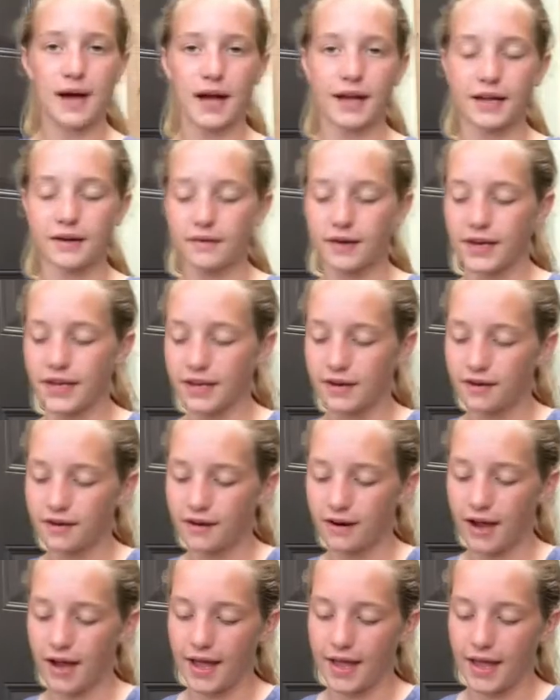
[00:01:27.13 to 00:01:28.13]
pocket right
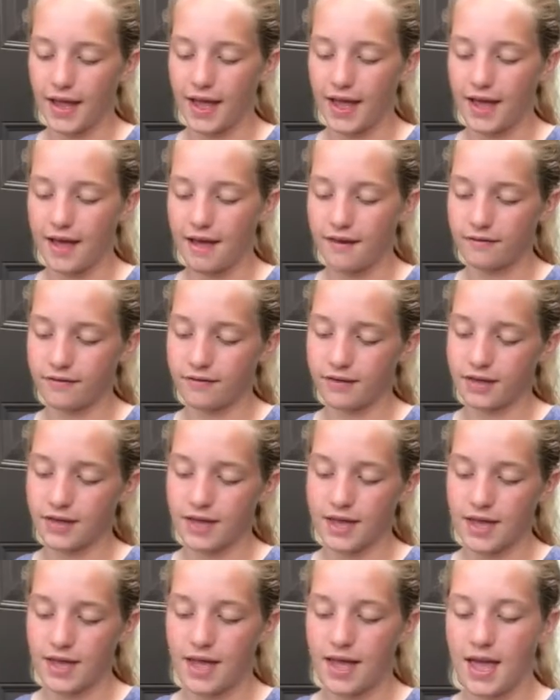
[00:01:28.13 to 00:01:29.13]
here, I have
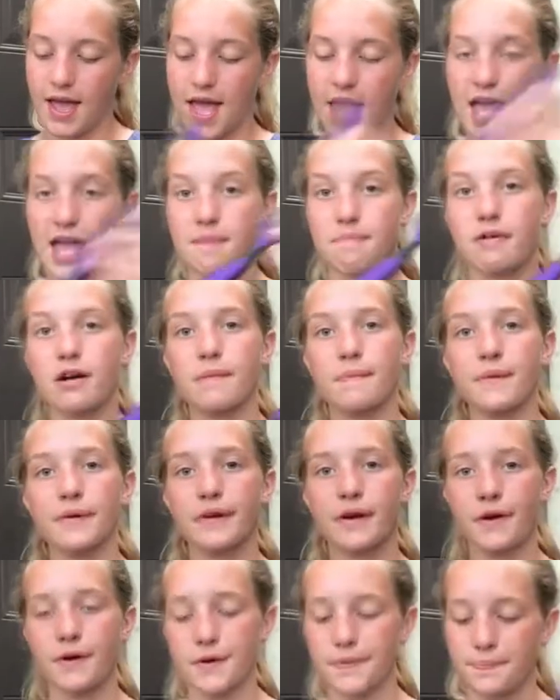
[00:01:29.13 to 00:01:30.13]
a purple
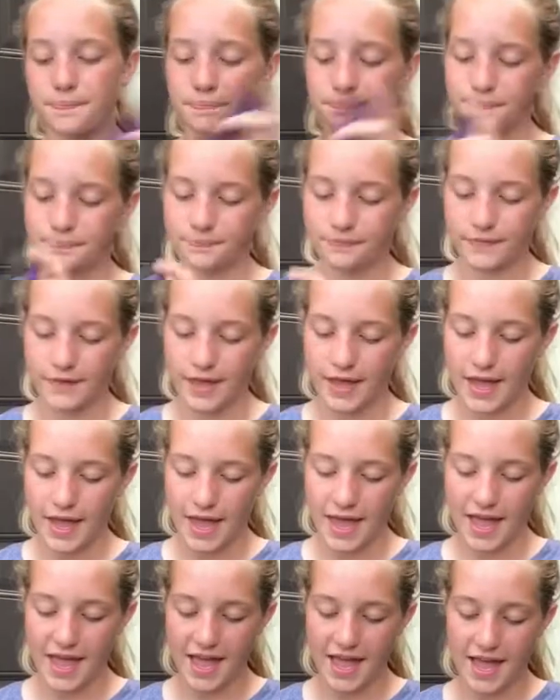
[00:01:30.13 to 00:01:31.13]
comb
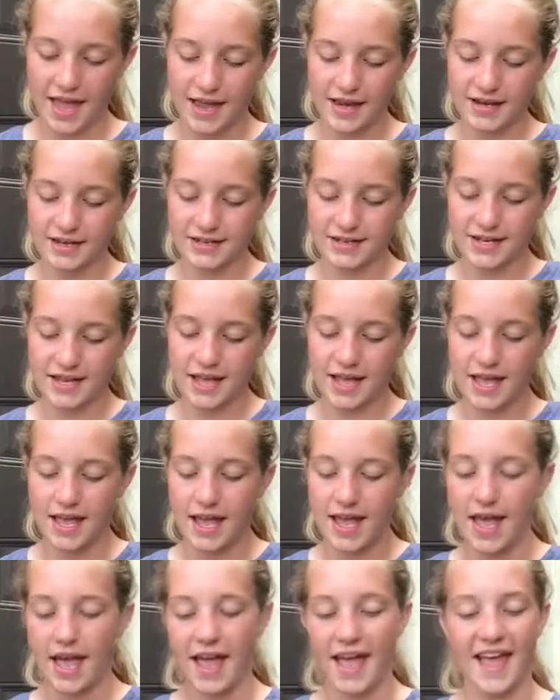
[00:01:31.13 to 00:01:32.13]
and
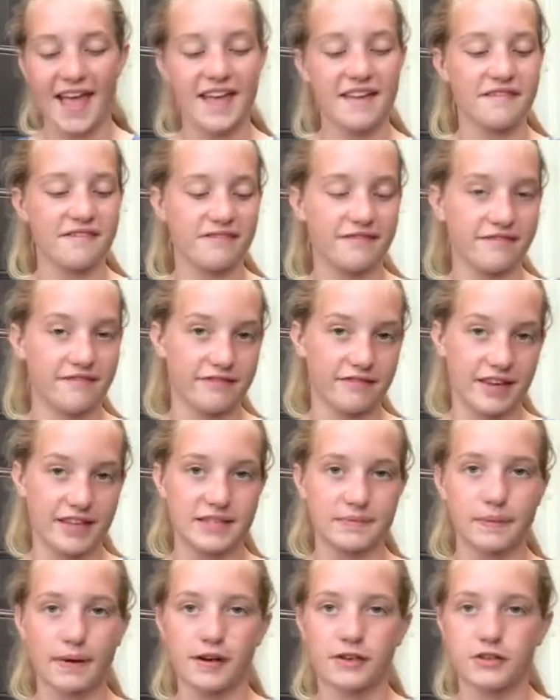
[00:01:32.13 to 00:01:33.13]
a
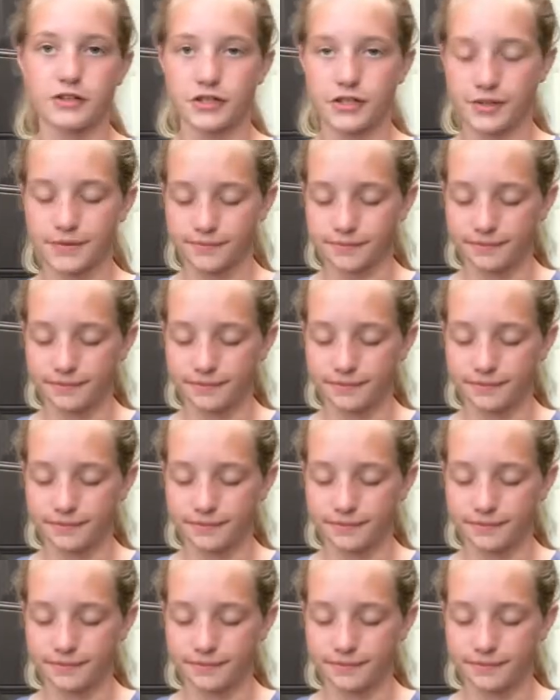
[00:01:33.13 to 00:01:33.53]
face brush.